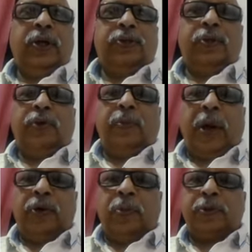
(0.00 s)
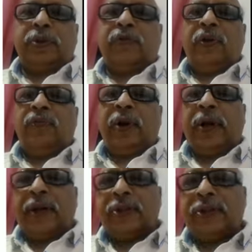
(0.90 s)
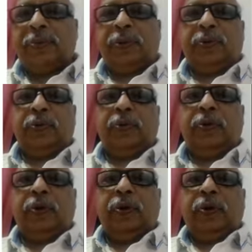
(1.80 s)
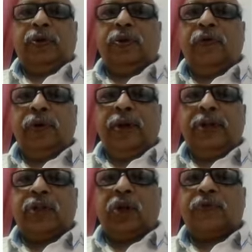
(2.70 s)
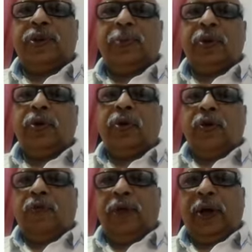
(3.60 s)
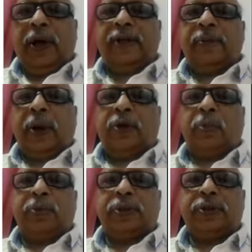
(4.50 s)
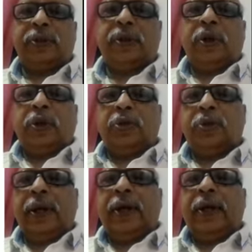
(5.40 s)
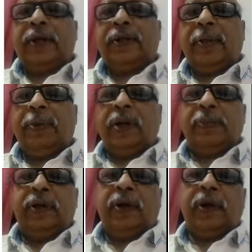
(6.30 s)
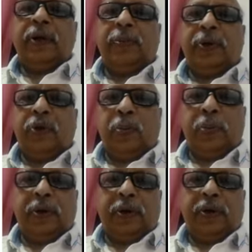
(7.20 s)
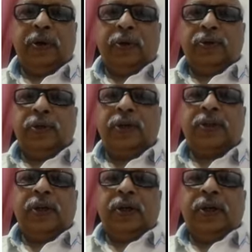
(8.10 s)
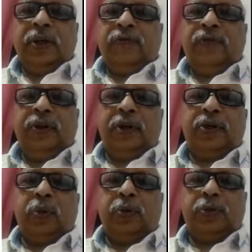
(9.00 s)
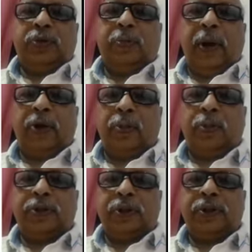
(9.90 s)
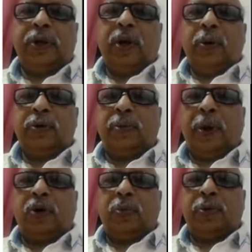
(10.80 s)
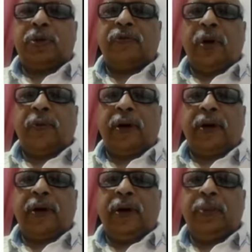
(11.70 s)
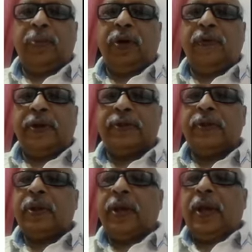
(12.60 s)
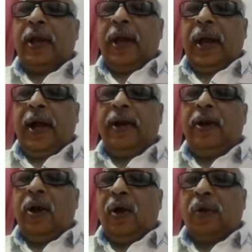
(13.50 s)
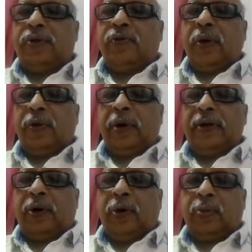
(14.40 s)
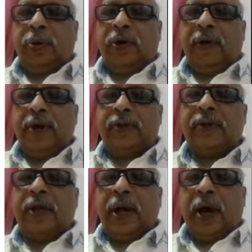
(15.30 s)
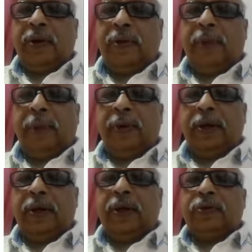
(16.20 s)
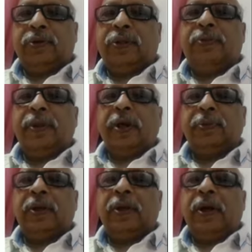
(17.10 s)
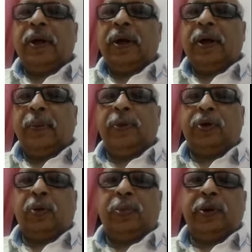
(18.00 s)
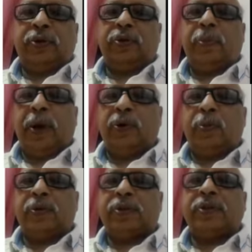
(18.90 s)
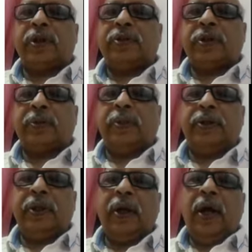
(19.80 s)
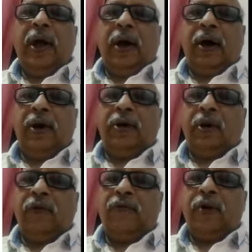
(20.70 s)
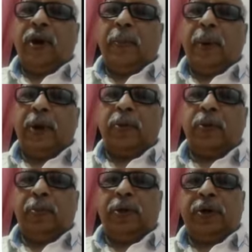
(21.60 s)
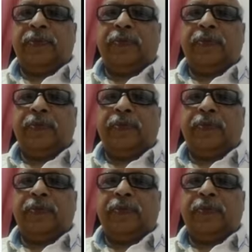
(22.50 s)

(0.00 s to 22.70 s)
So microprocessor will work as a CPU. So instead of CPU, we connect the microprocessor so that become the computer. So this figure shows the microprocessor. To the microprocessor we have connected input device and also we have connected the output devices and the memory. So this become the computer. So microprocessor is nothing but the heart of microcomputer.